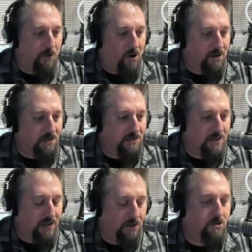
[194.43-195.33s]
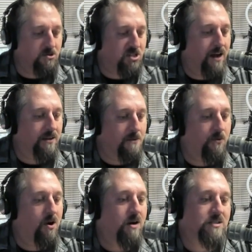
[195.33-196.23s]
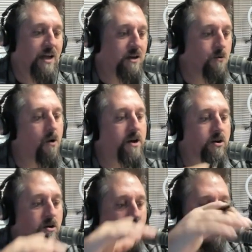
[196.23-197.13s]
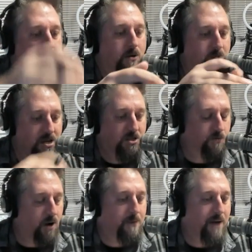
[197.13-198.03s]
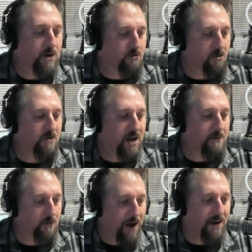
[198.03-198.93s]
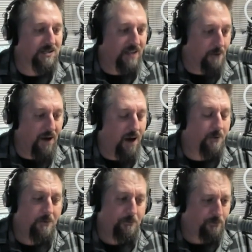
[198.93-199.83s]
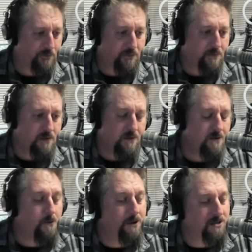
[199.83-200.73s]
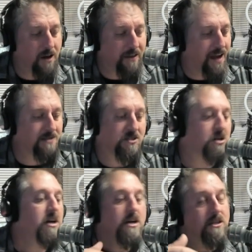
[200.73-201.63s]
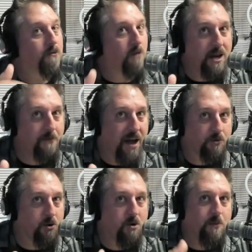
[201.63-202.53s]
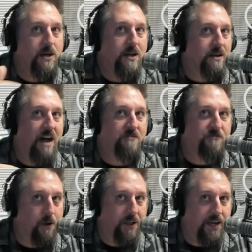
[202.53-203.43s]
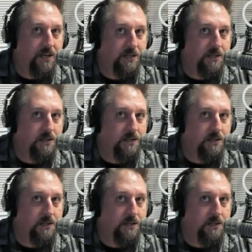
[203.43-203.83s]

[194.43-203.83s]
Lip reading: Brooks and you lose Jonathan Brooks and you wonder, is your running back room going to be ready to step up? We saw the answer. The running back room, not fully.